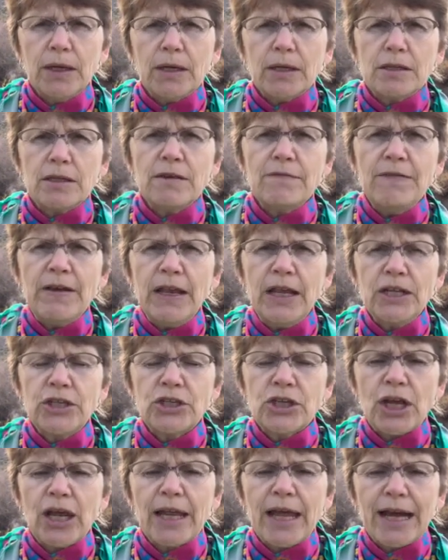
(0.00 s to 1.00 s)
The
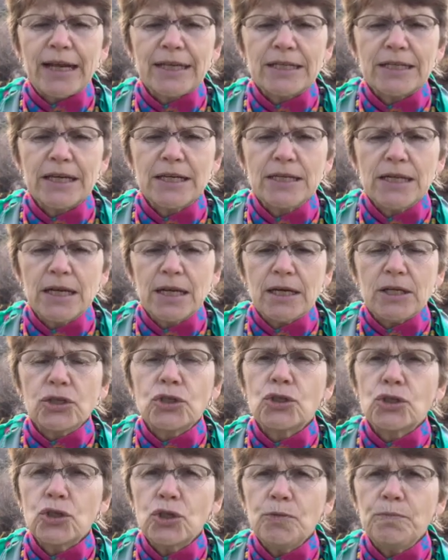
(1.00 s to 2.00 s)
village collected
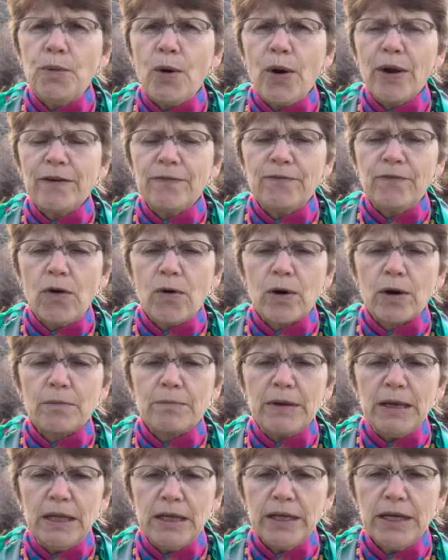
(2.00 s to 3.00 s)
$2.4
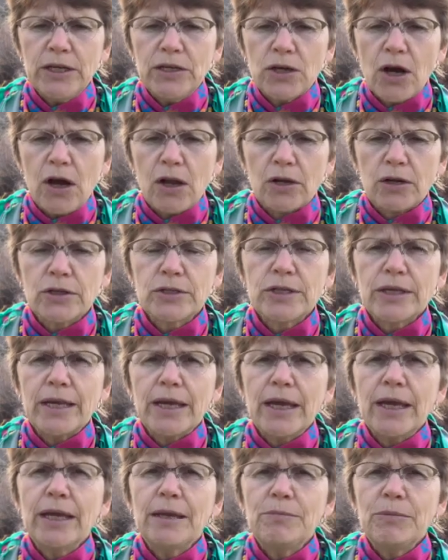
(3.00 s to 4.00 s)
million
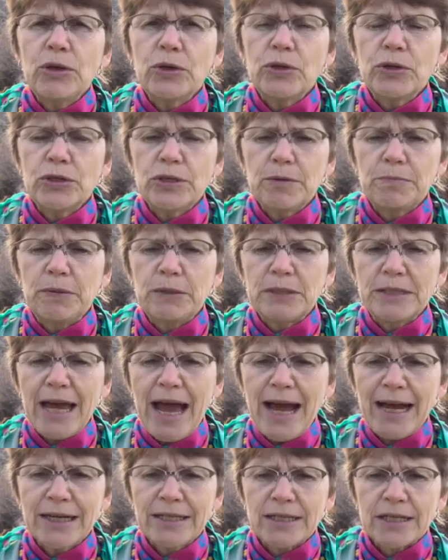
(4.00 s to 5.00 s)
in municipal
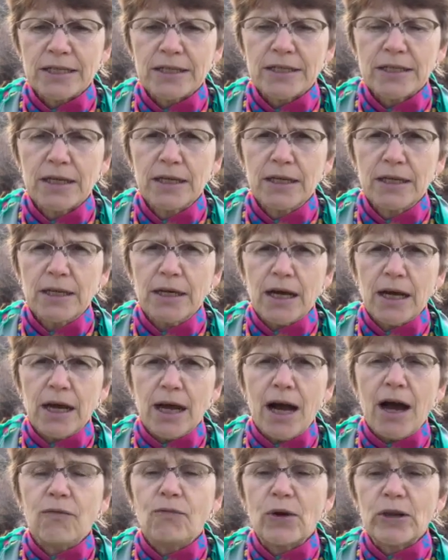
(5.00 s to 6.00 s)
taxes,
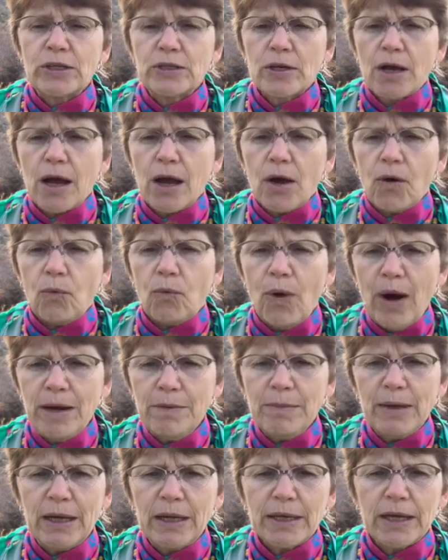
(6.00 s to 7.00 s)
of which $1
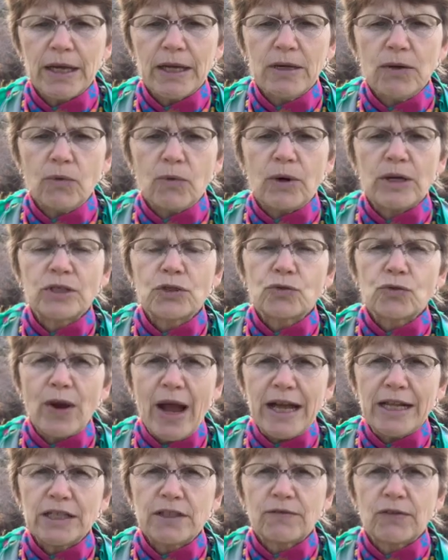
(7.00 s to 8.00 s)
million was
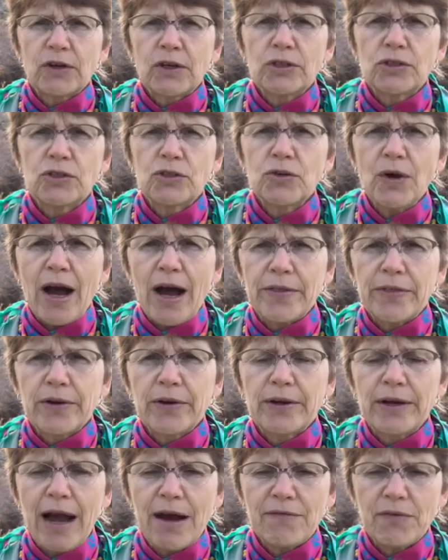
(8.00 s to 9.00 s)
transferred to other
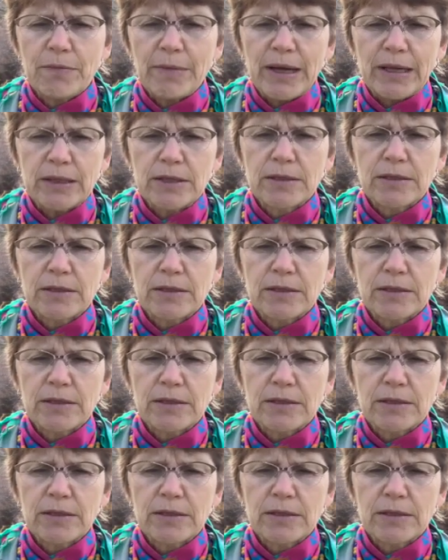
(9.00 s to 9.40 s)
governments.